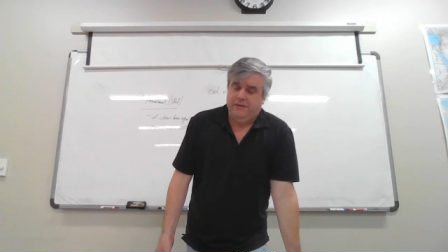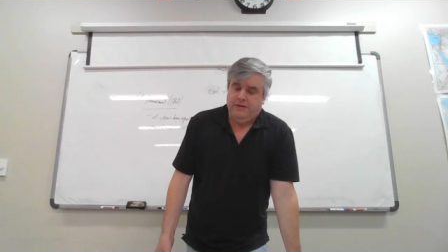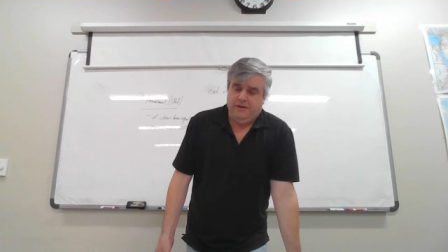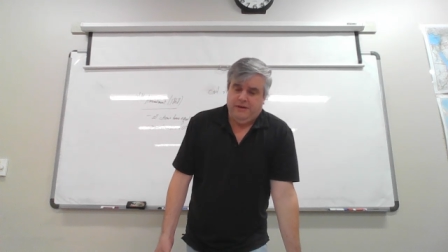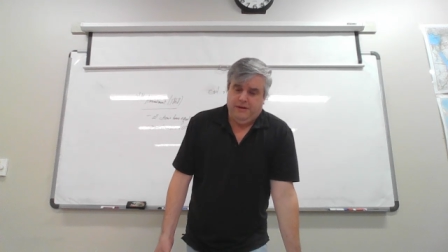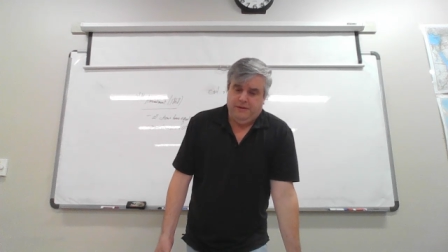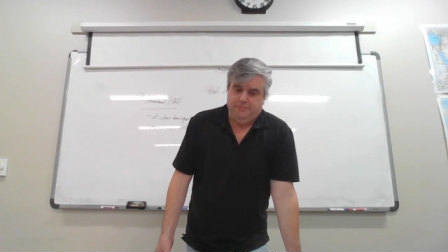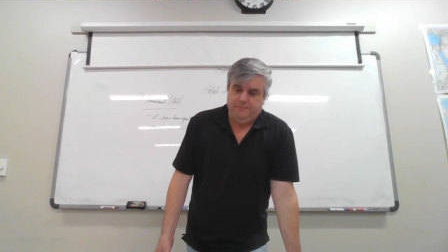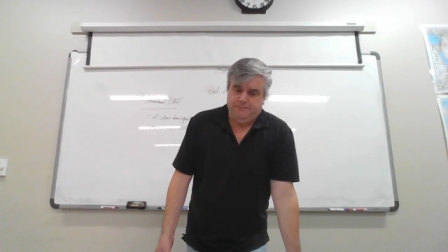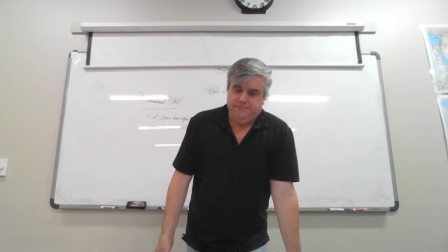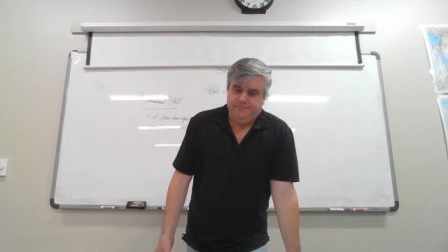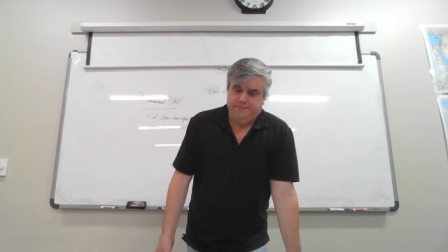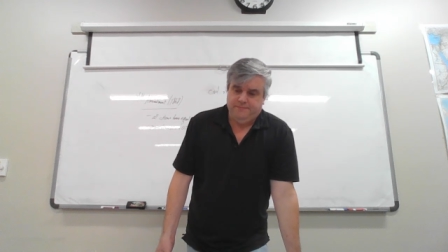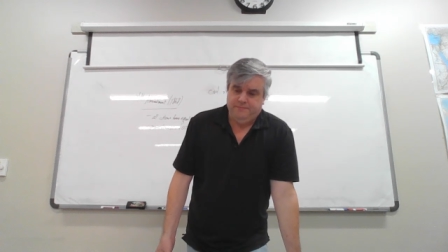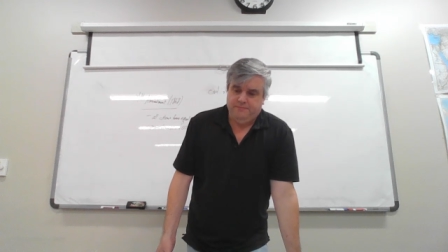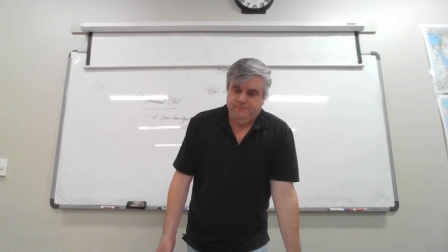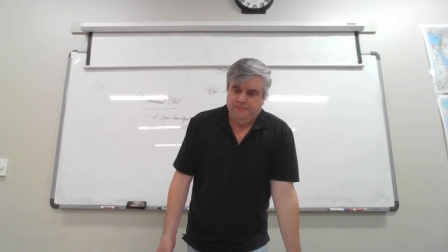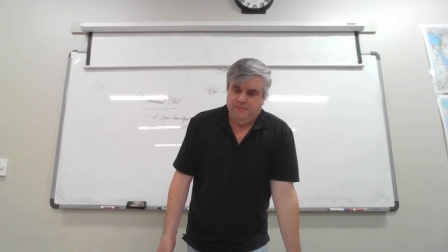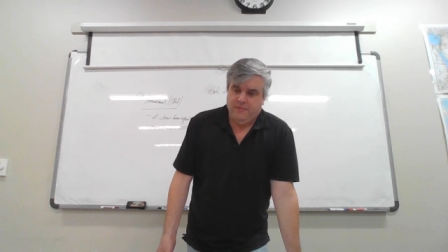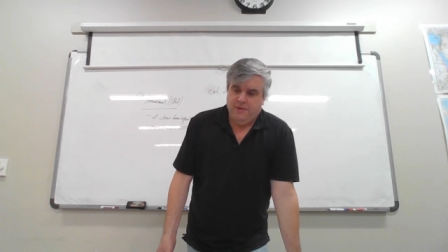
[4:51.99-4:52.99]
Um,
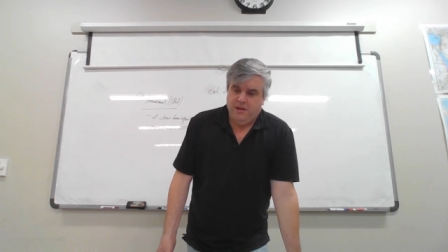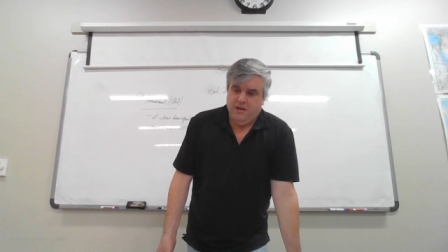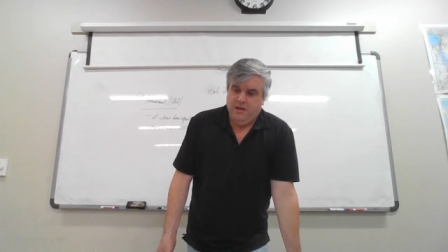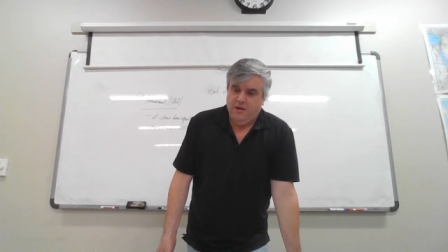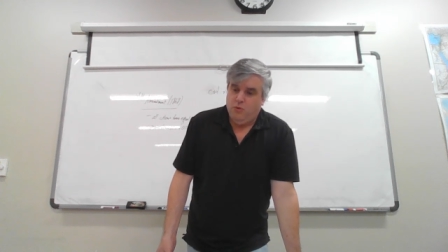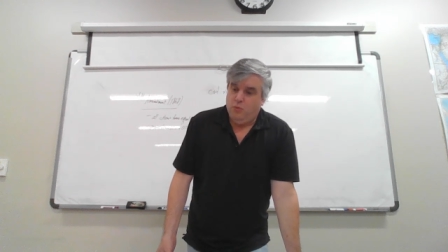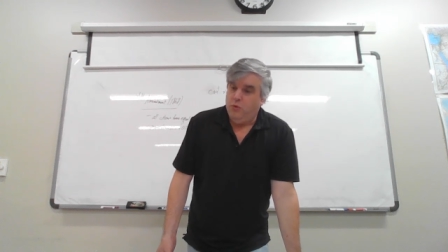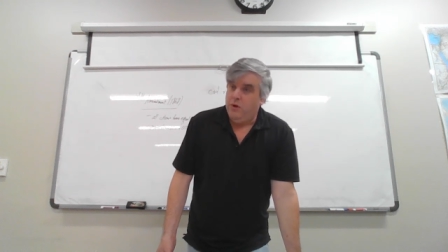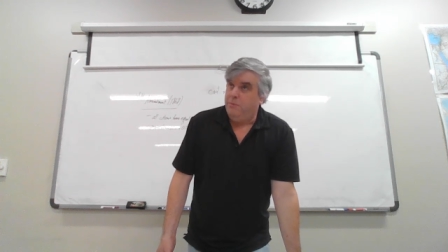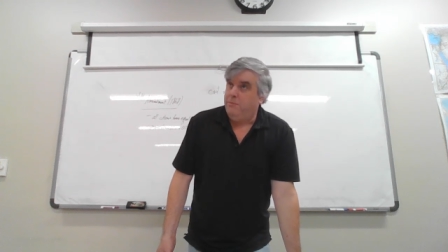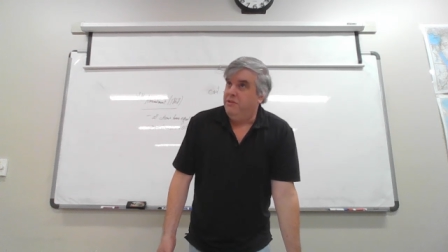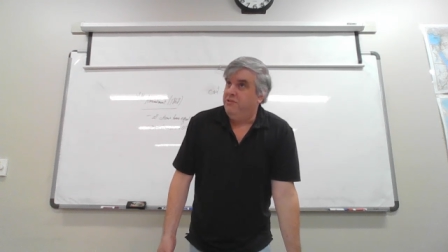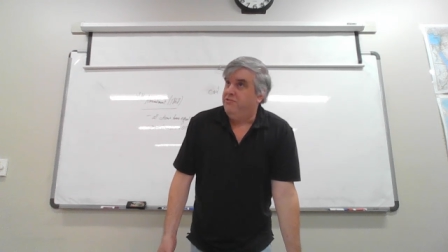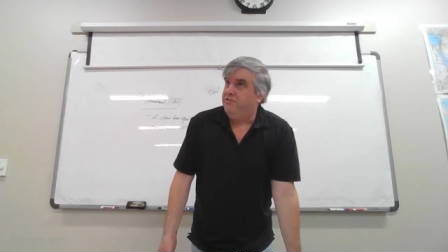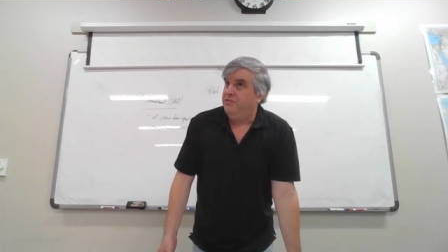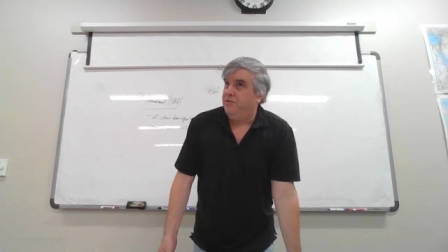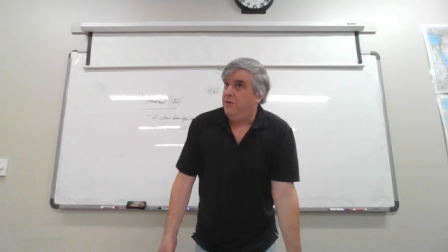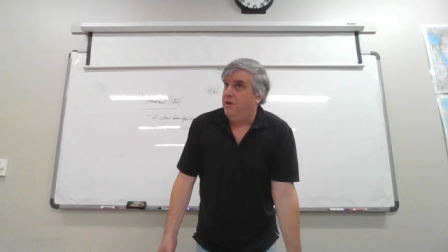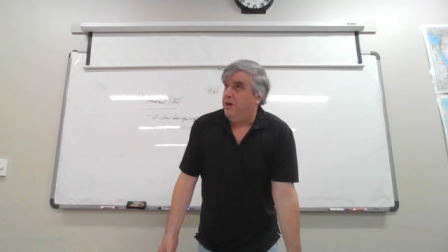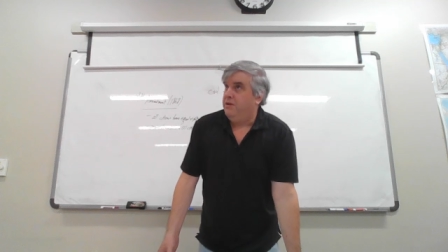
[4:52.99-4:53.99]
women
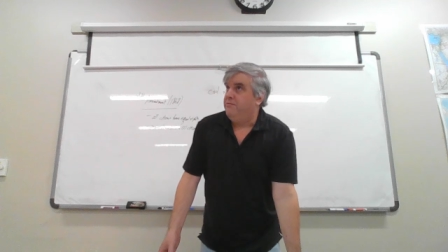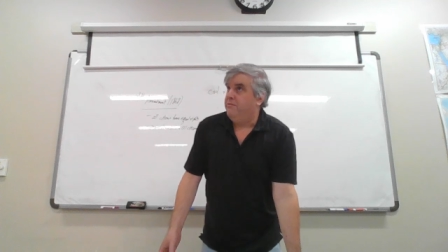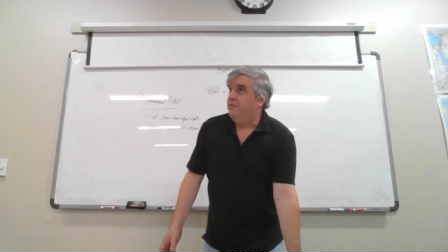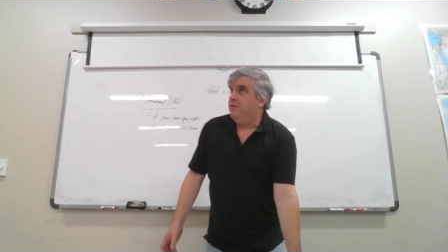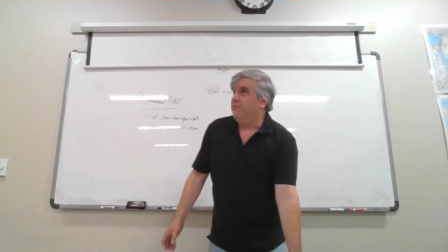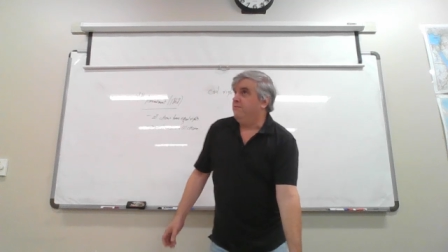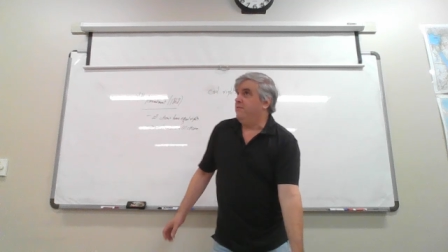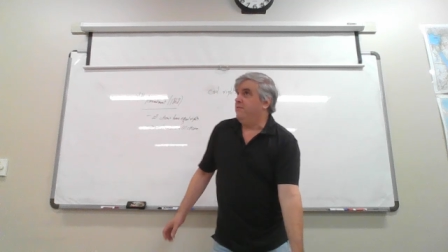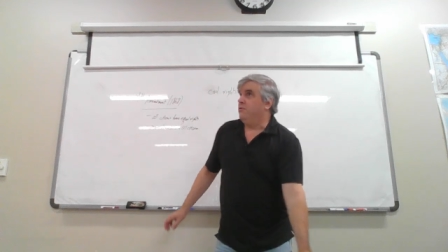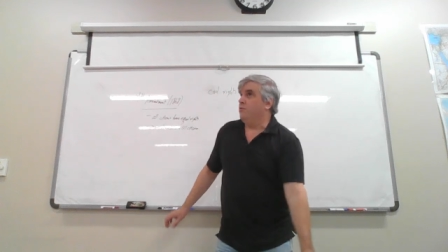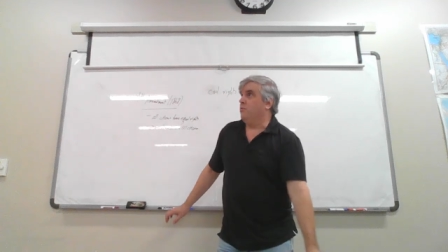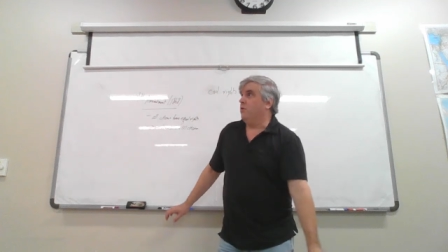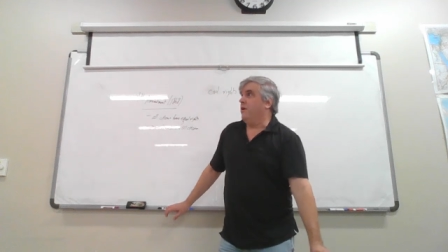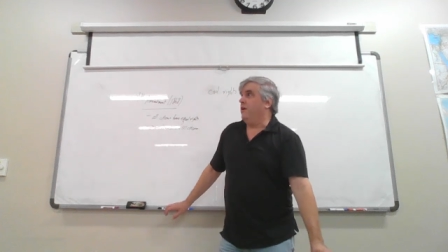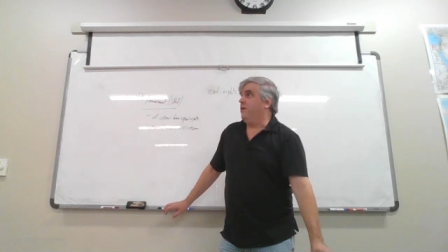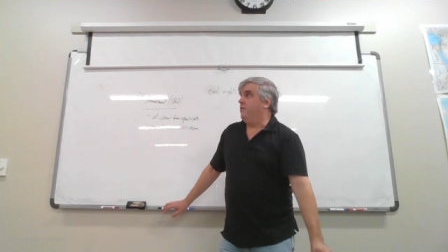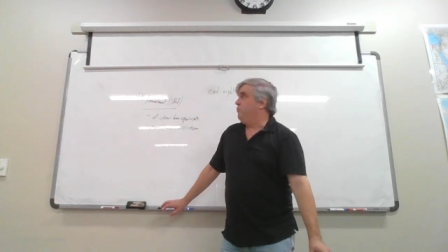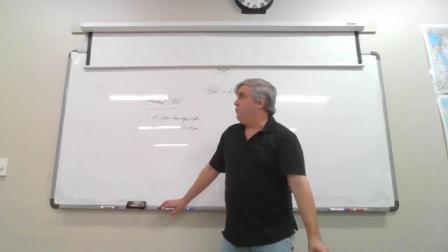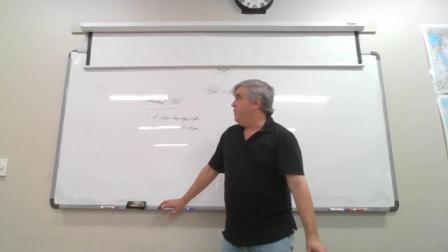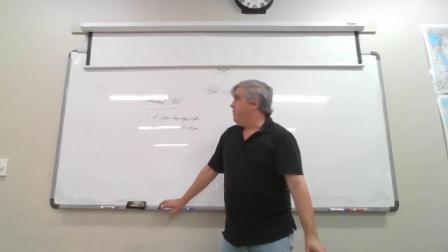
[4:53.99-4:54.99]
still had very few
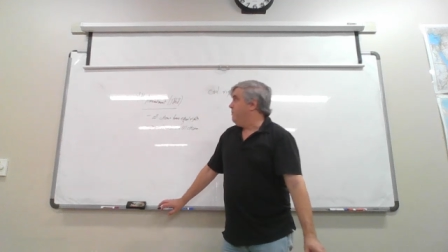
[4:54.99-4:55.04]
rights.